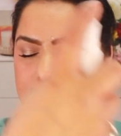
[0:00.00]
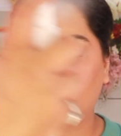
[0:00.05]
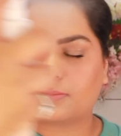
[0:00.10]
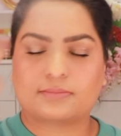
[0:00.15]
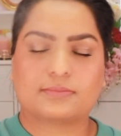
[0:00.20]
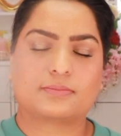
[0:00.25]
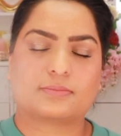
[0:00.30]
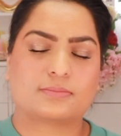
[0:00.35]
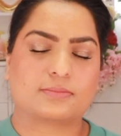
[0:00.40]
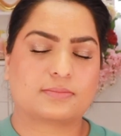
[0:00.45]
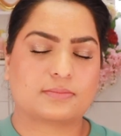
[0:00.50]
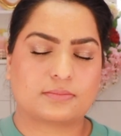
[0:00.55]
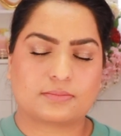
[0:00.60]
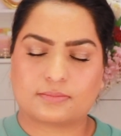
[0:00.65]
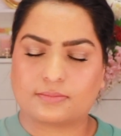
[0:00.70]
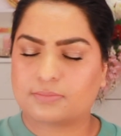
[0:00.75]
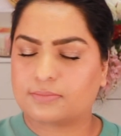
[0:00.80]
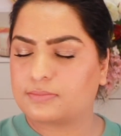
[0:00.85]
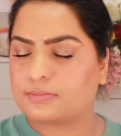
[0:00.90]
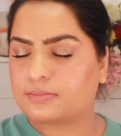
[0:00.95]
And that's pretty
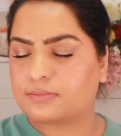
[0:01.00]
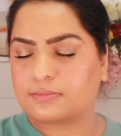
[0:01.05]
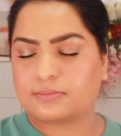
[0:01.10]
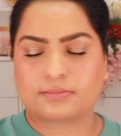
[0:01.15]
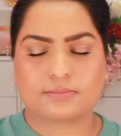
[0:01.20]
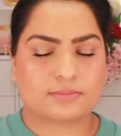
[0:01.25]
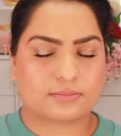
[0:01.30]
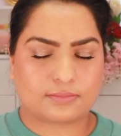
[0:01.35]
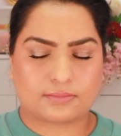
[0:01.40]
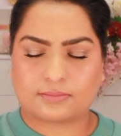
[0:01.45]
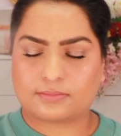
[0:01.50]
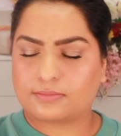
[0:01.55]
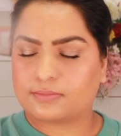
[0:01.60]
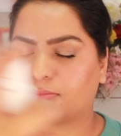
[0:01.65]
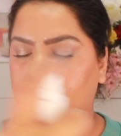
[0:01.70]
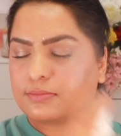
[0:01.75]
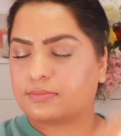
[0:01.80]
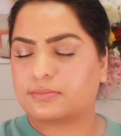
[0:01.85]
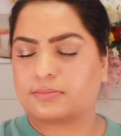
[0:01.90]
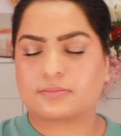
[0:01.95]
much it. That's all I'm
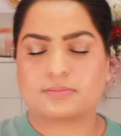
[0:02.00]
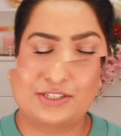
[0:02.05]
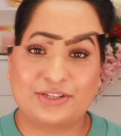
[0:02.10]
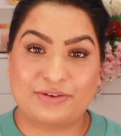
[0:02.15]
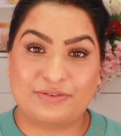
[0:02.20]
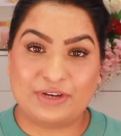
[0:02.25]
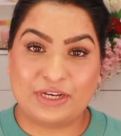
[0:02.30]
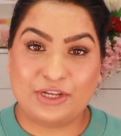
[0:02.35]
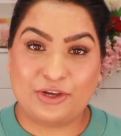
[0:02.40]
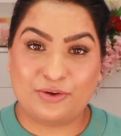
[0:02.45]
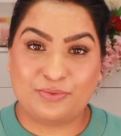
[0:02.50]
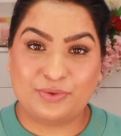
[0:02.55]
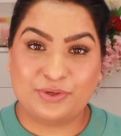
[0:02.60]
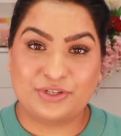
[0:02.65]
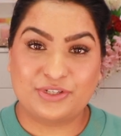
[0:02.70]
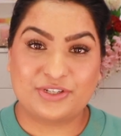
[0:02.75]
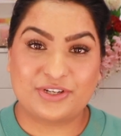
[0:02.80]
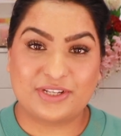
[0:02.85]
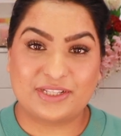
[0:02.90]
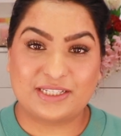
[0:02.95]
going to do. I really hope you
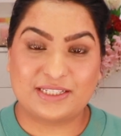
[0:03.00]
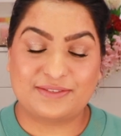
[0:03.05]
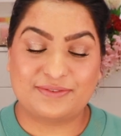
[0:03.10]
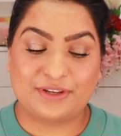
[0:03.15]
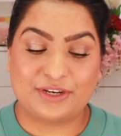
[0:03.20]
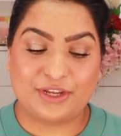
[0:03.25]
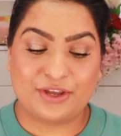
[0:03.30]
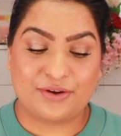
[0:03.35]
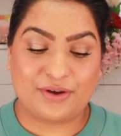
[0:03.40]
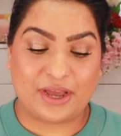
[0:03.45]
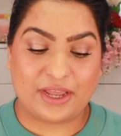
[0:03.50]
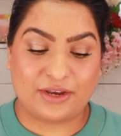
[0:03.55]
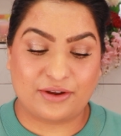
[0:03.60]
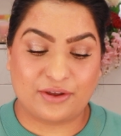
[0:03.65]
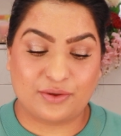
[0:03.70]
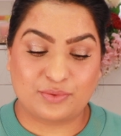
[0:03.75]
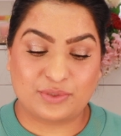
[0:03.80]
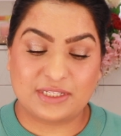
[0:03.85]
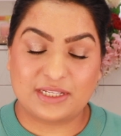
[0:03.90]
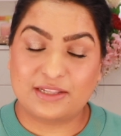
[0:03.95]
enjoyed this video. I know I
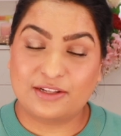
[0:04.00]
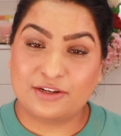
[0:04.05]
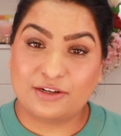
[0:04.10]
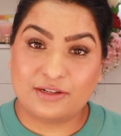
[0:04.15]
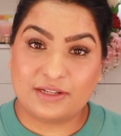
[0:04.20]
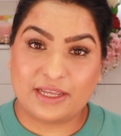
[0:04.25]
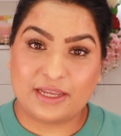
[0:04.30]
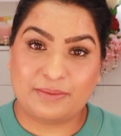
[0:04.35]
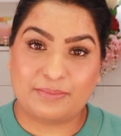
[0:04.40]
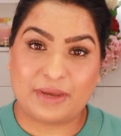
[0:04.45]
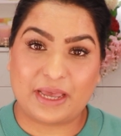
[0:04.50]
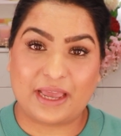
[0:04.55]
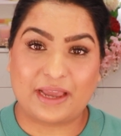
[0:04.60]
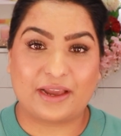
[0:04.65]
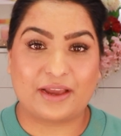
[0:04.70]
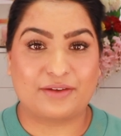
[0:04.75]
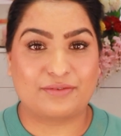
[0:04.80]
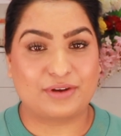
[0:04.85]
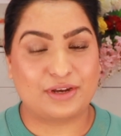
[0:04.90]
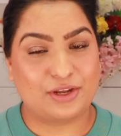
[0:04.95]
was a little laid back. I
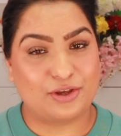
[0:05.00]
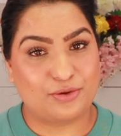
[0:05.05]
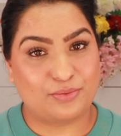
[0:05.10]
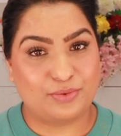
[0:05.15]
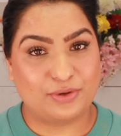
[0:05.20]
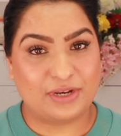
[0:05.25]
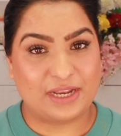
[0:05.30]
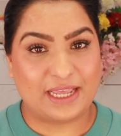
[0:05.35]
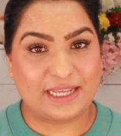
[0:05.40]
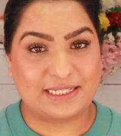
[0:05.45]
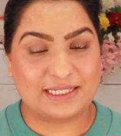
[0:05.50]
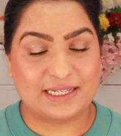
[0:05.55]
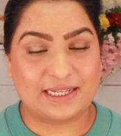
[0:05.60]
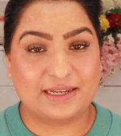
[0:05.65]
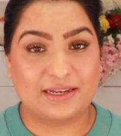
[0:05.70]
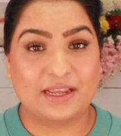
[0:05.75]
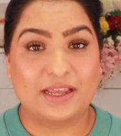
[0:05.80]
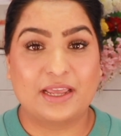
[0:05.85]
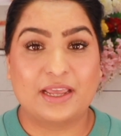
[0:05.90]
really hope you liked it.